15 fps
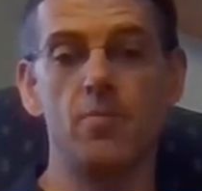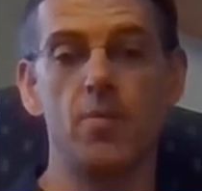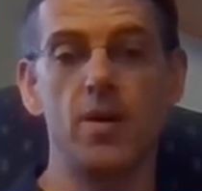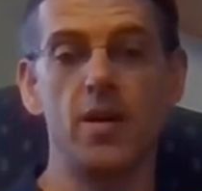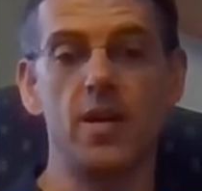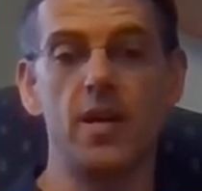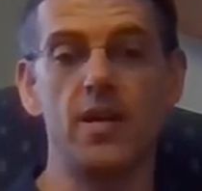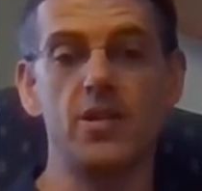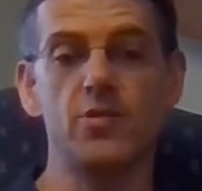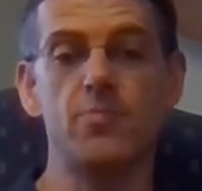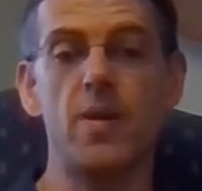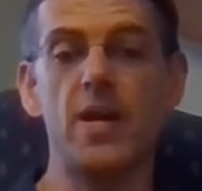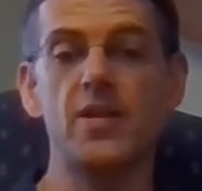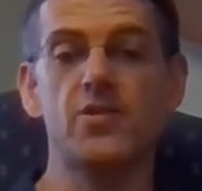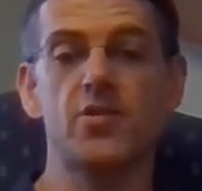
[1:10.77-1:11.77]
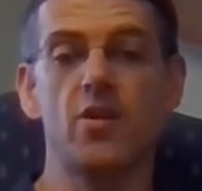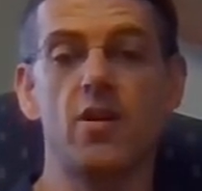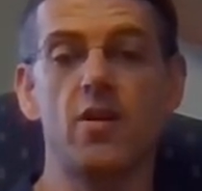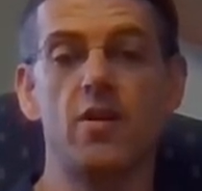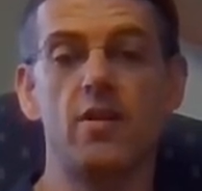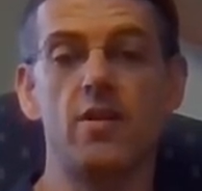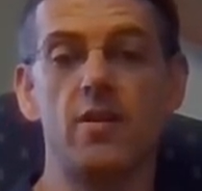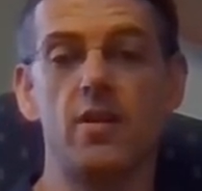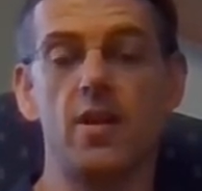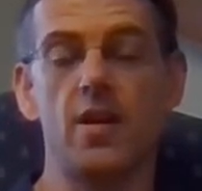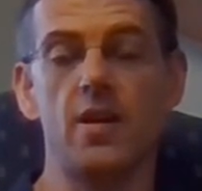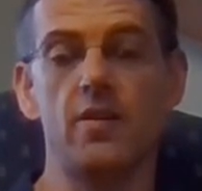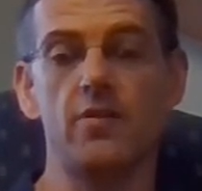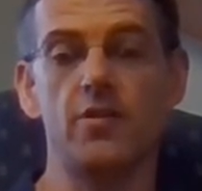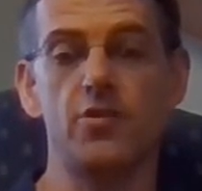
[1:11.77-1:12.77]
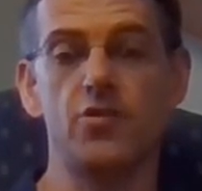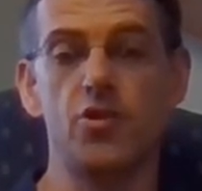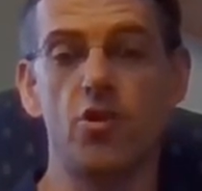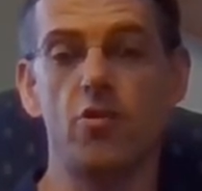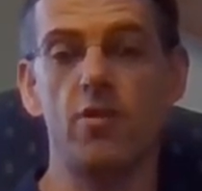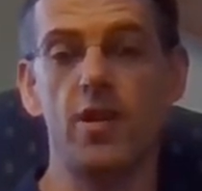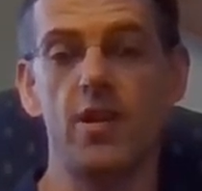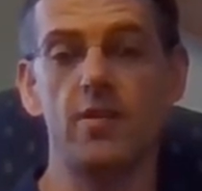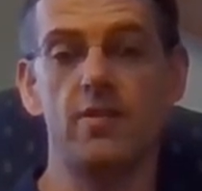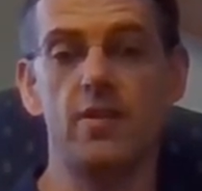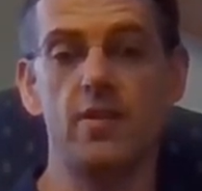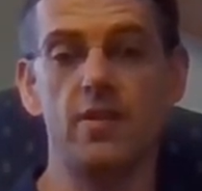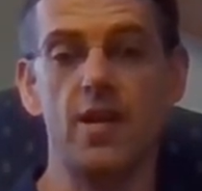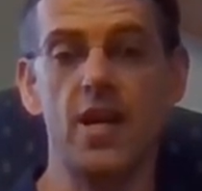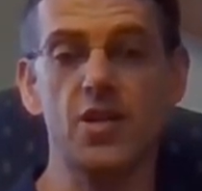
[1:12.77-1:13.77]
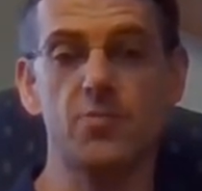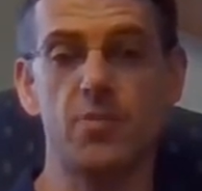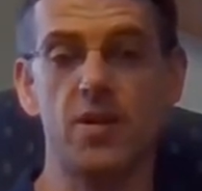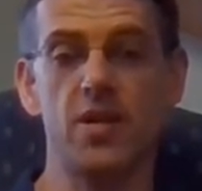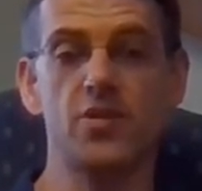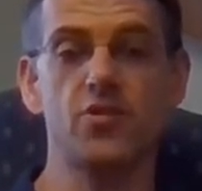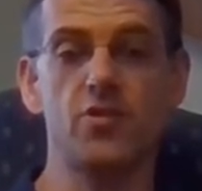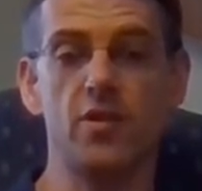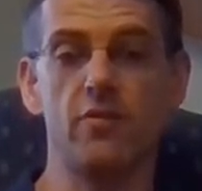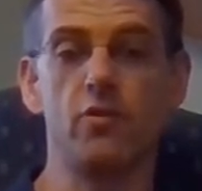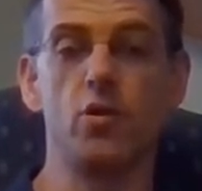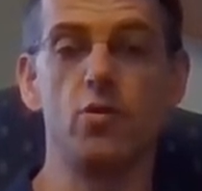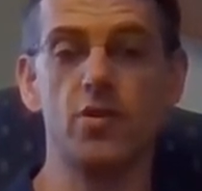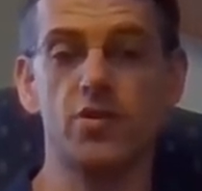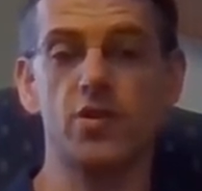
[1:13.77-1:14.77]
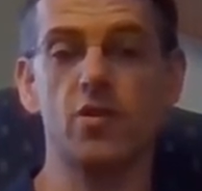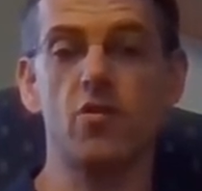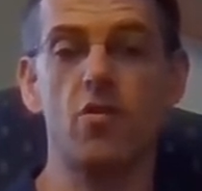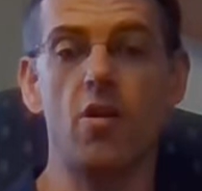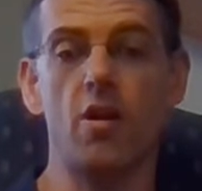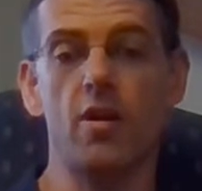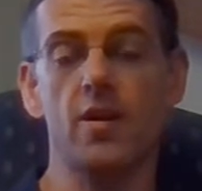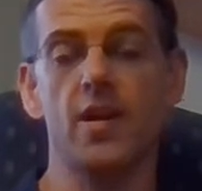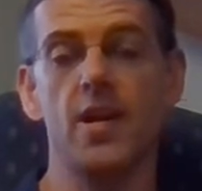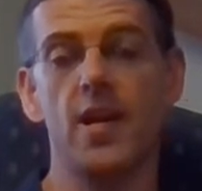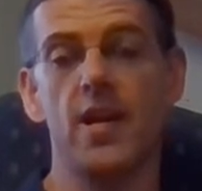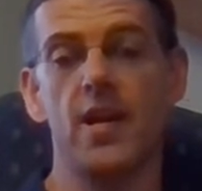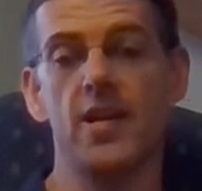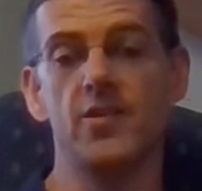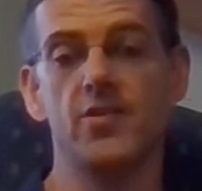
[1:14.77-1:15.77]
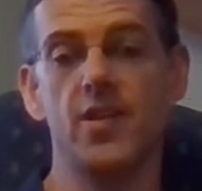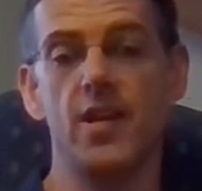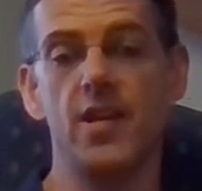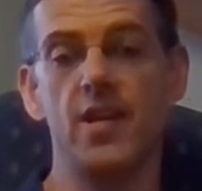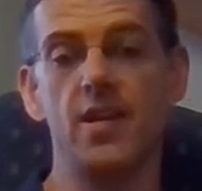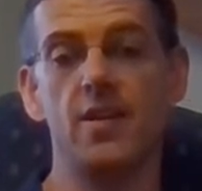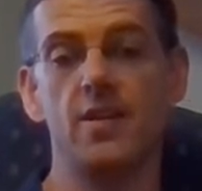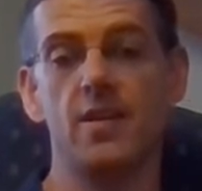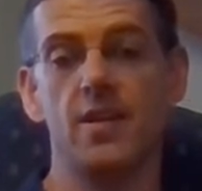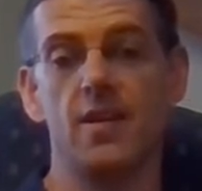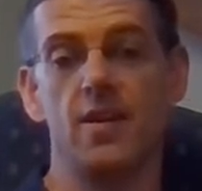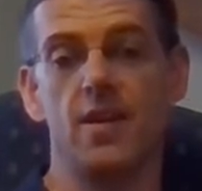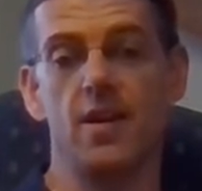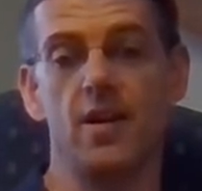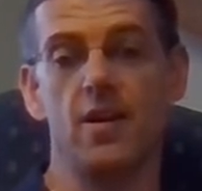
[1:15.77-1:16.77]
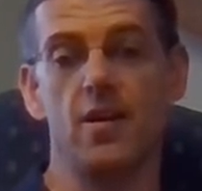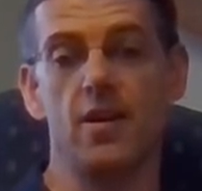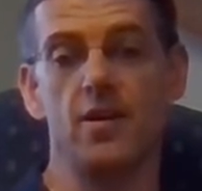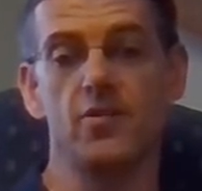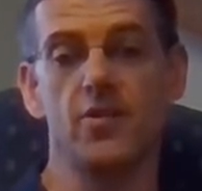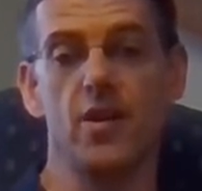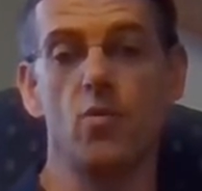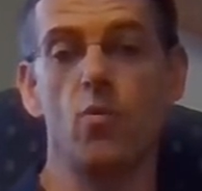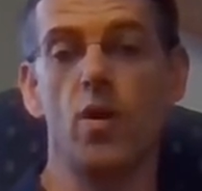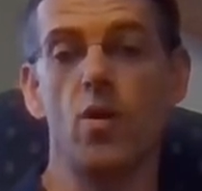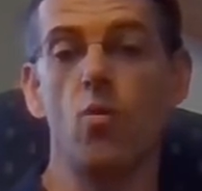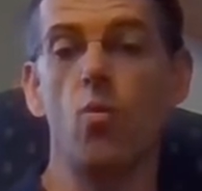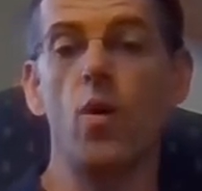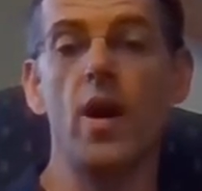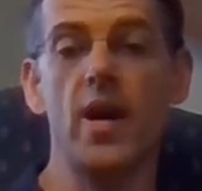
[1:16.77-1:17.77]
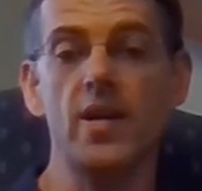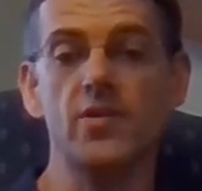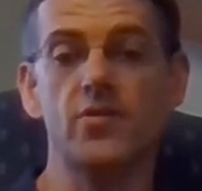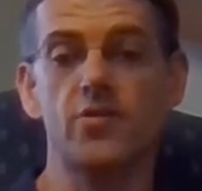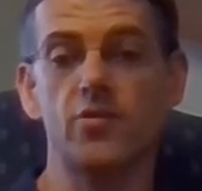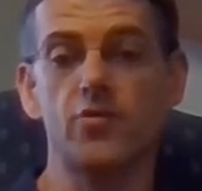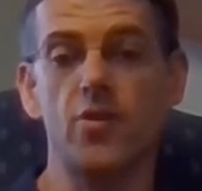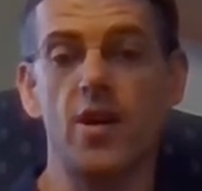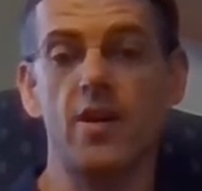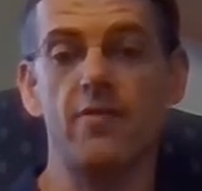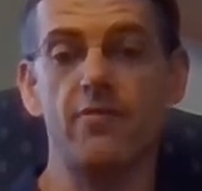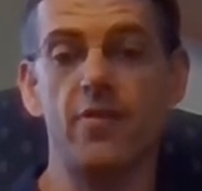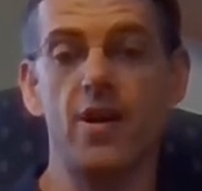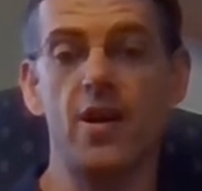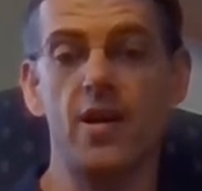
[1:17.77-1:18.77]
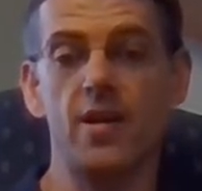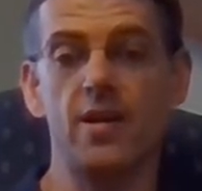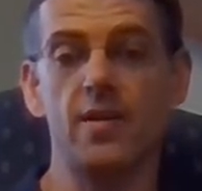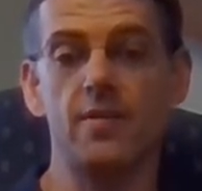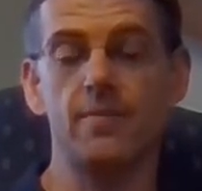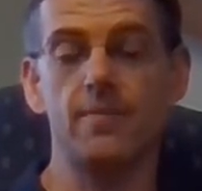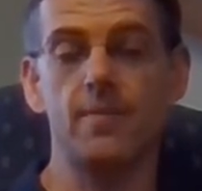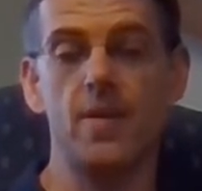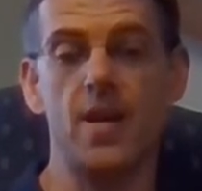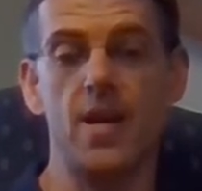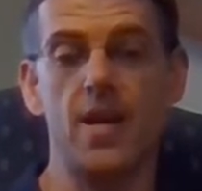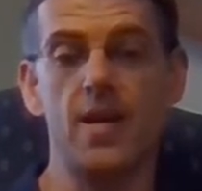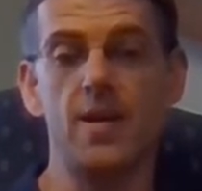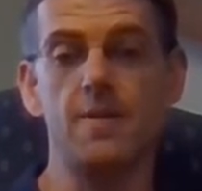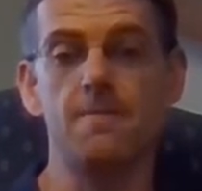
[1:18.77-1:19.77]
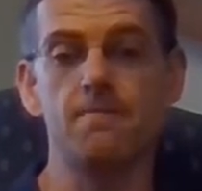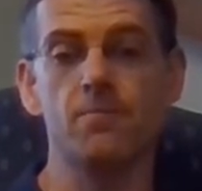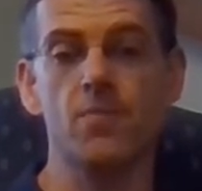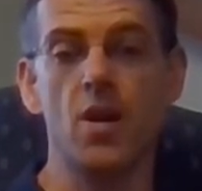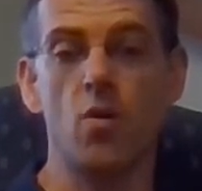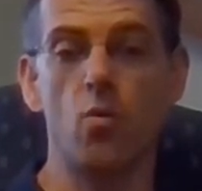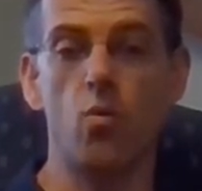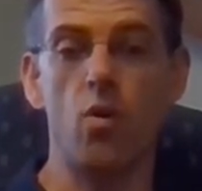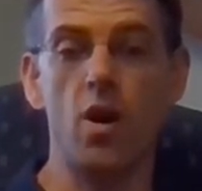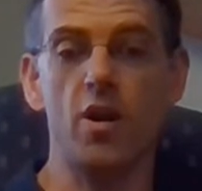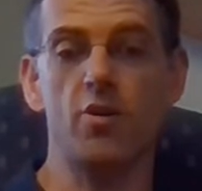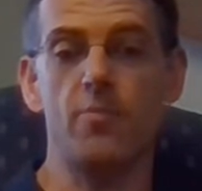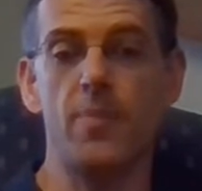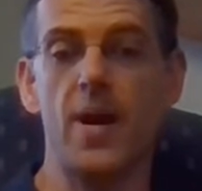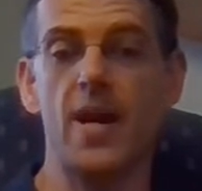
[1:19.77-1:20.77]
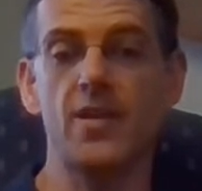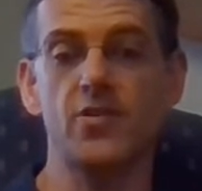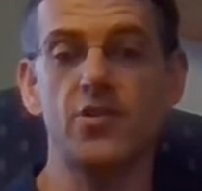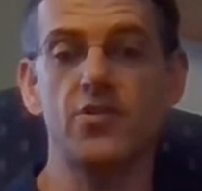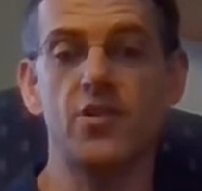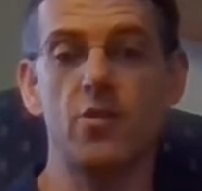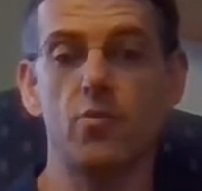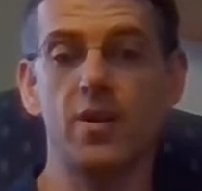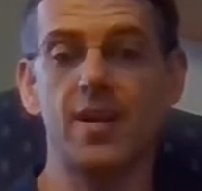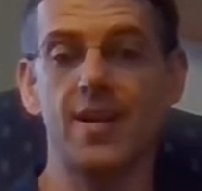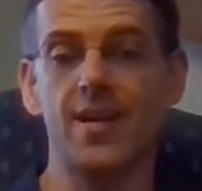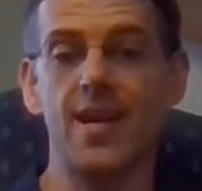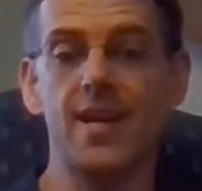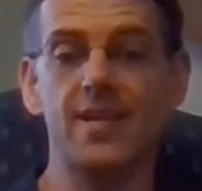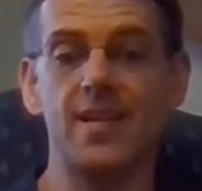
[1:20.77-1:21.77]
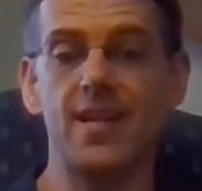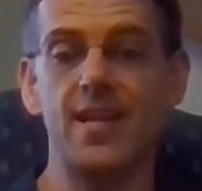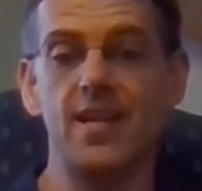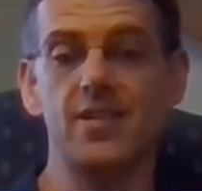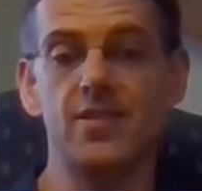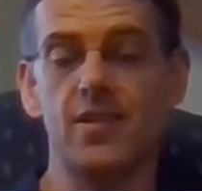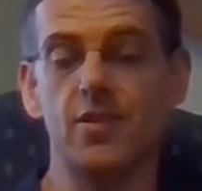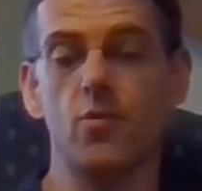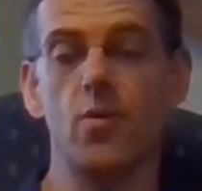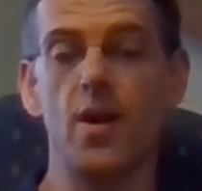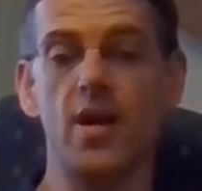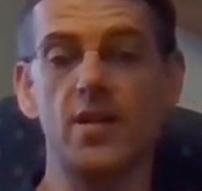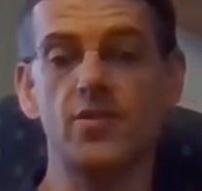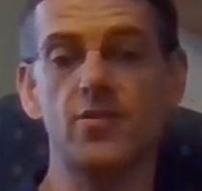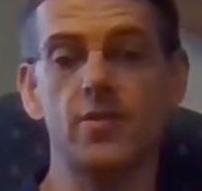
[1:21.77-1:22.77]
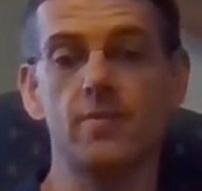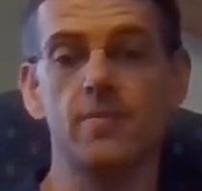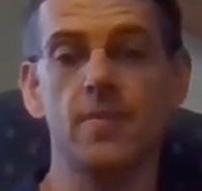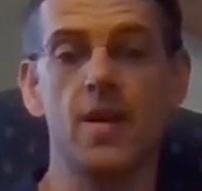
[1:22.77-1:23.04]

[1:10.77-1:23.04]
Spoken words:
but it is based on the journey, the expedition of Lewis and Clark as they went west to try to find a water passage that would connect the east and the west.